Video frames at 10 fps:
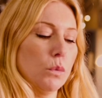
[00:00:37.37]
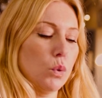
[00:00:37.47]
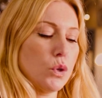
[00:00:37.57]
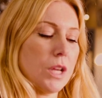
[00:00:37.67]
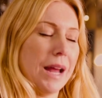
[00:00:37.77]

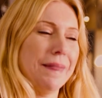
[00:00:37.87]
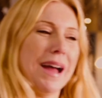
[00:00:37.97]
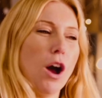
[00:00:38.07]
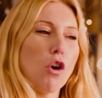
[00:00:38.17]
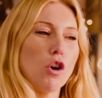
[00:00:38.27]
water and
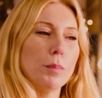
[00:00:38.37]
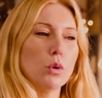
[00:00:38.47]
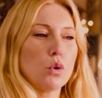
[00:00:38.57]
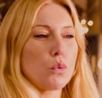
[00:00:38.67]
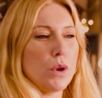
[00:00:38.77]
that
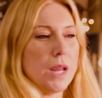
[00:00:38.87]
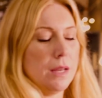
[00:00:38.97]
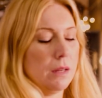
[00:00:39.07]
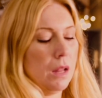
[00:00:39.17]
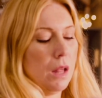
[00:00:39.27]
horrible
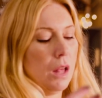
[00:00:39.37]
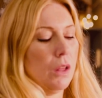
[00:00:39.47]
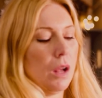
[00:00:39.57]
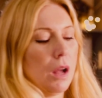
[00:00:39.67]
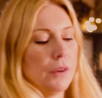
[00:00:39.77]
green
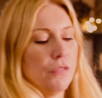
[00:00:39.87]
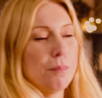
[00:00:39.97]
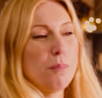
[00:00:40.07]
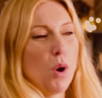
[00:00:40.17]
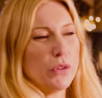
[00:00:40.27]
kind of
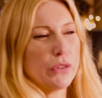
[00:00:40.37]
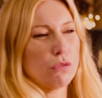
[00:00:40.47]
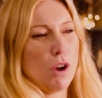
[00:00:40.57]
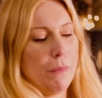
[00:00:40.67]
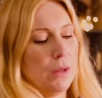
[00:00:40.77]
moss
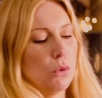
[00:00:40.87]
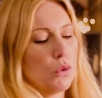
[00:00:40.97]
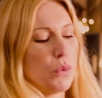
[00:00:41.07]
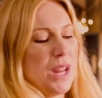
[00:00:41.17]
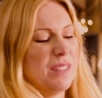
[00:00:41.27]
growing or
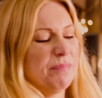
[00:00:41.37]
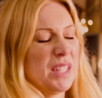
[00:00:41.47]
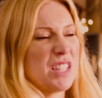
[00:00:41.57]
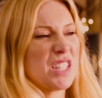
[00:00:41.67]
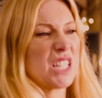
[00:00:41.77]
green
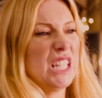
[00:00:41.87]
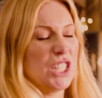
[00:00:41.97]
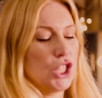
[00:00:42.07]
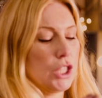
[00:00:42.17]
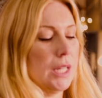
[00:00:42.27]

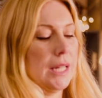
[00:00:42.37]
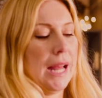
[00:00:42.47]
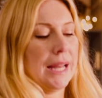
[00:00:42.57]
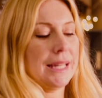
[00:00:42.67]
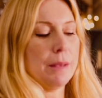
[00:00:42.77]
sludge,
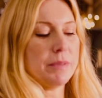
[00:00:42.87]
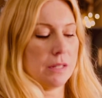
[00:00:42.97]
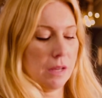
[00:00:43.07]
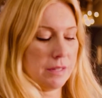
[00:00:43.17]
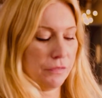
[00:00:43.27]
and keeps
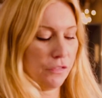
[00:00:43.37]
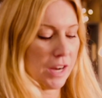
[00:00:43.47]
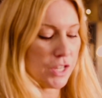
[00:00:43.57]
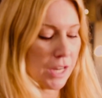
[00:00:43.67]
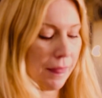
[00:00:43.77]
it nice and
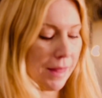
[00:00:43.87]
fresh. And